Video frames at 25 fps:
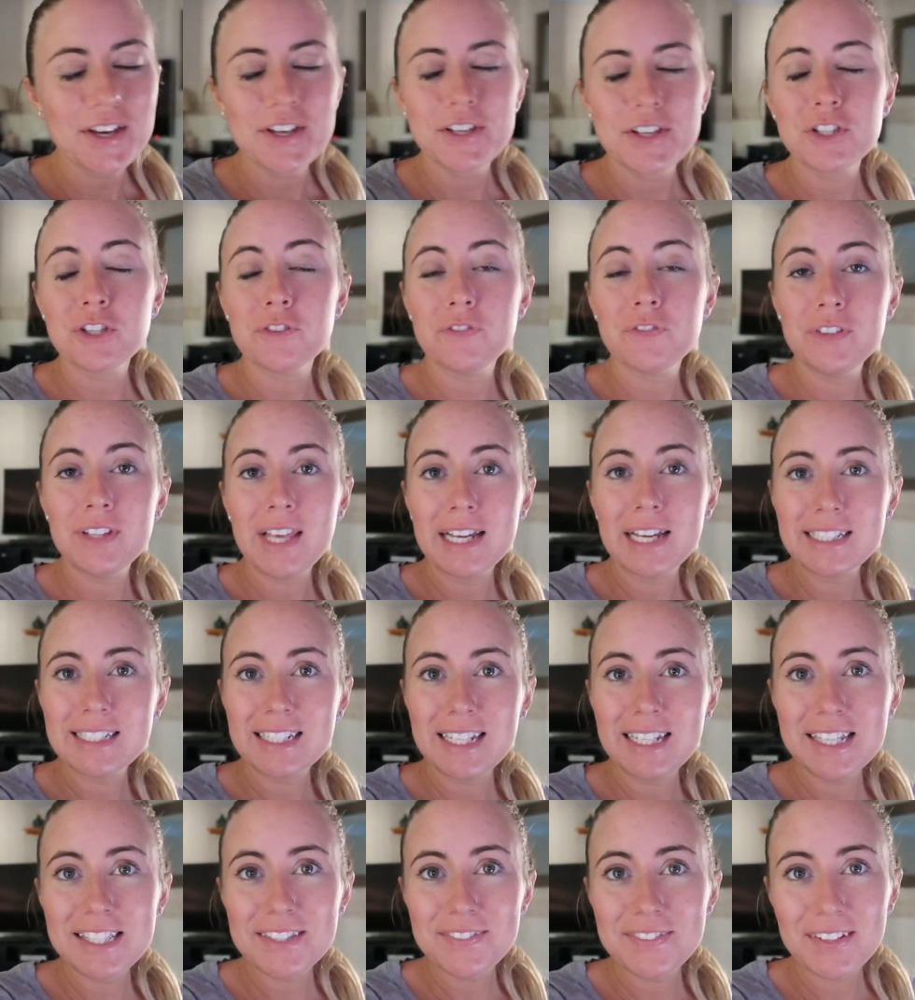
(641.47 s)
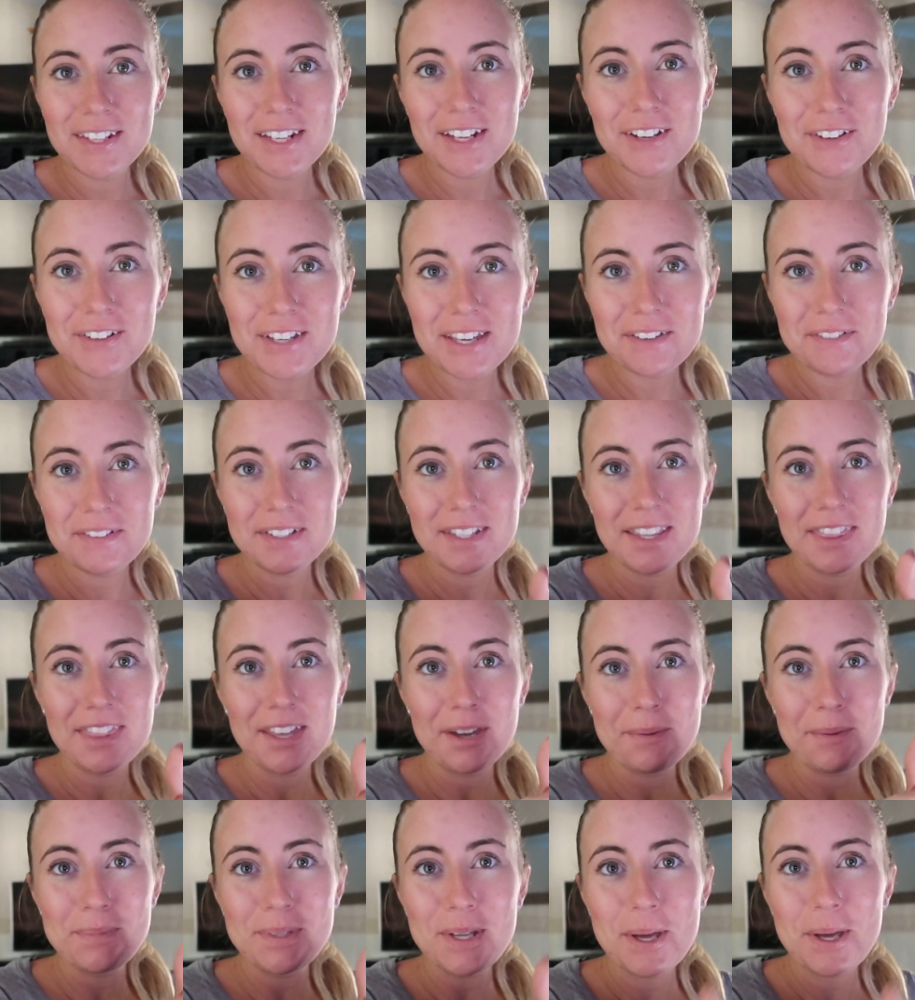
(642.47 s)
So if you like today's video, give us a
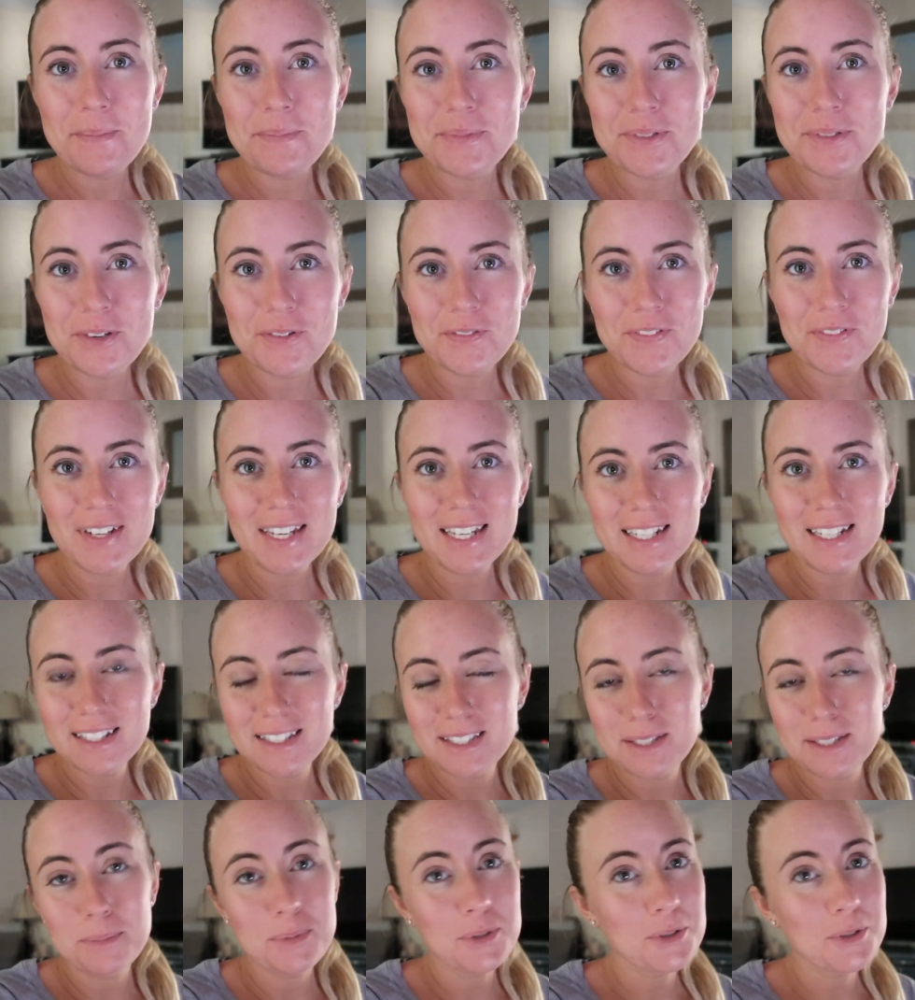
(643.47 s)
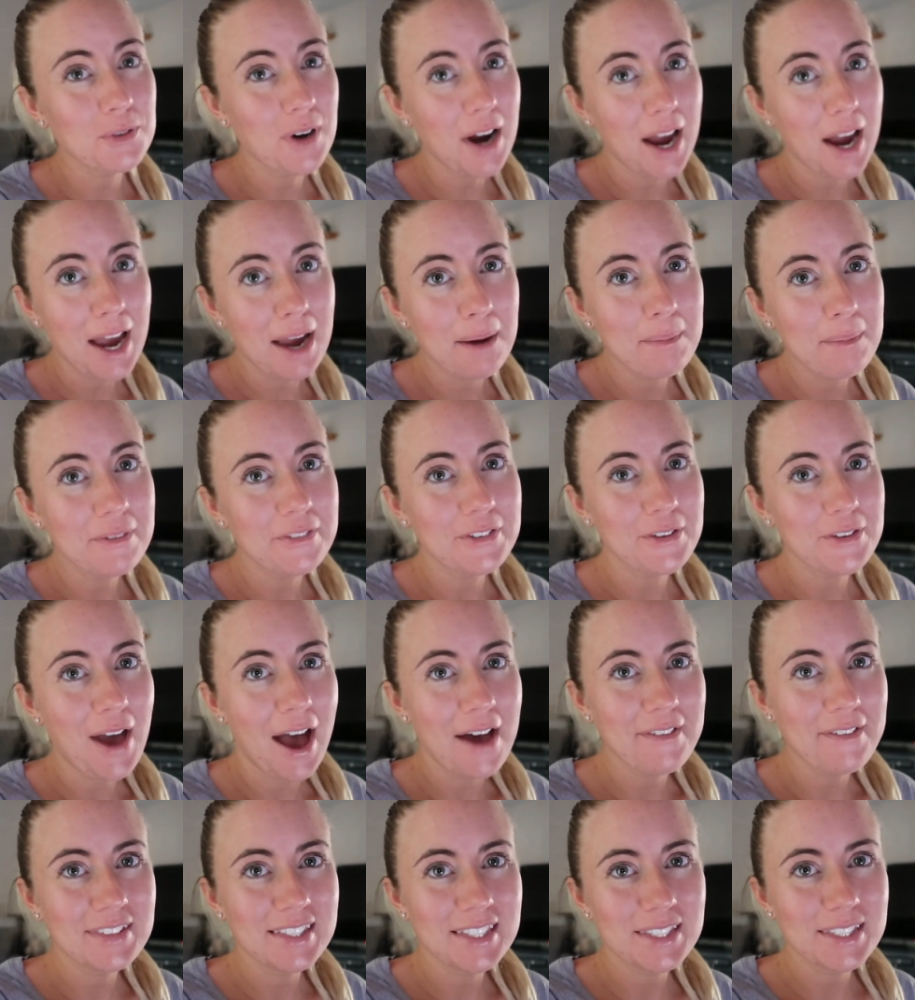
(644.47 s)
thumbs up. Don't forget to subscribe if you
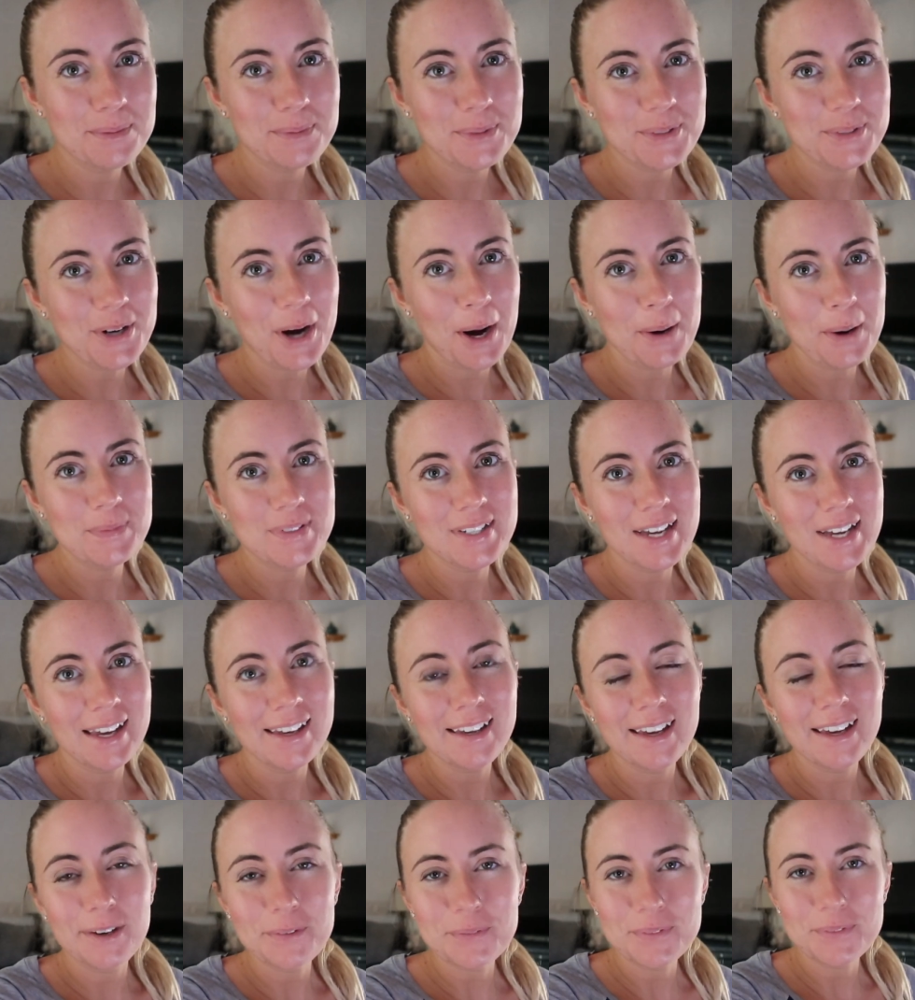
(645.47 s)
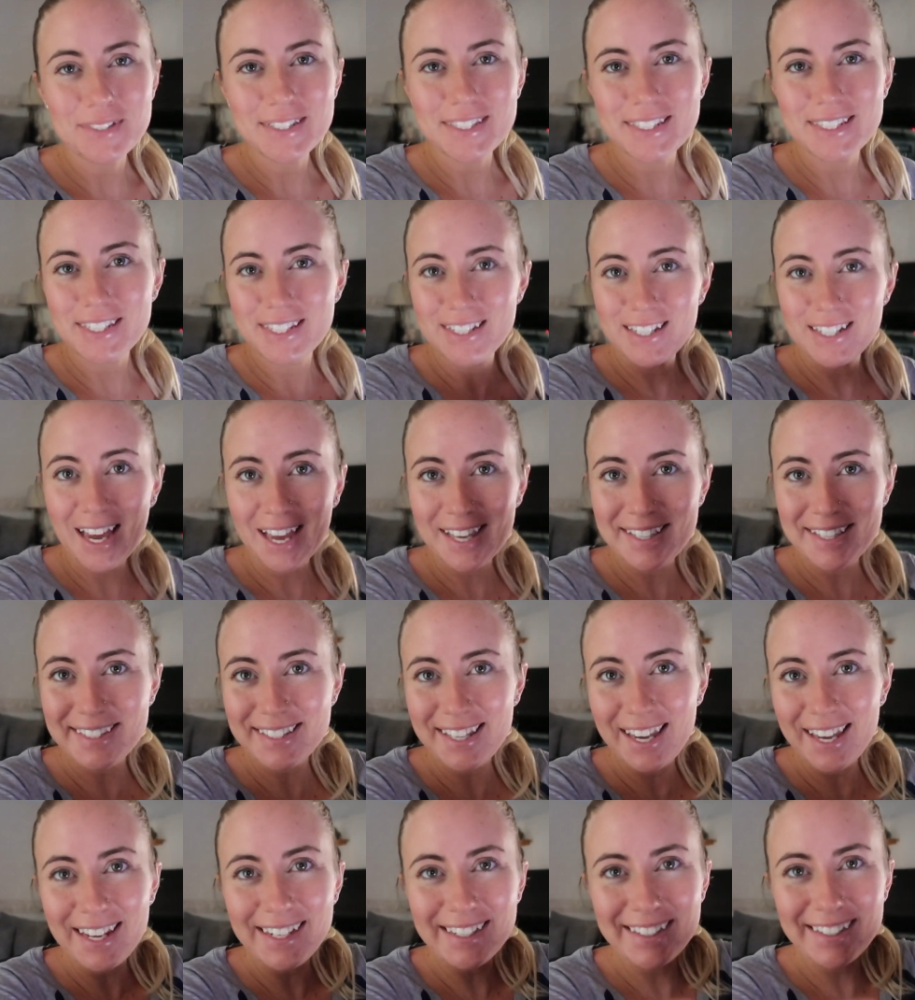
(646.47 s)
haven't subscribed yet, and we'll see you guys
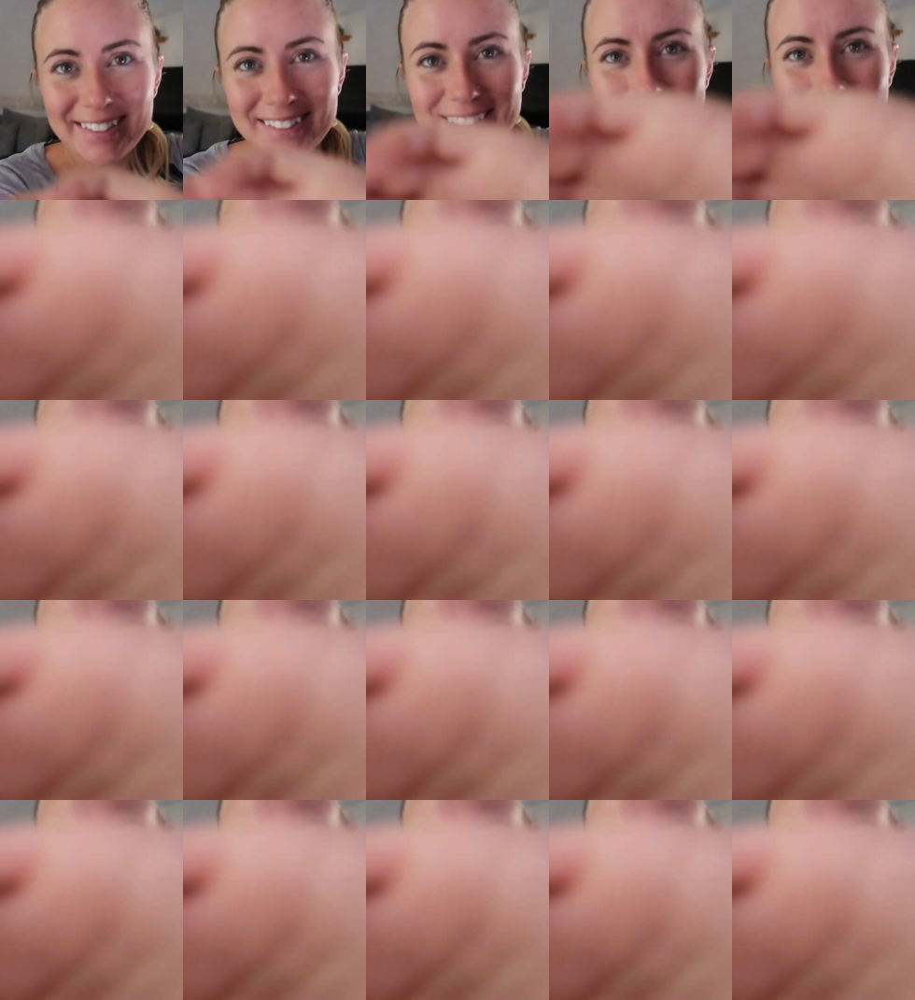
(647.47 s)
later.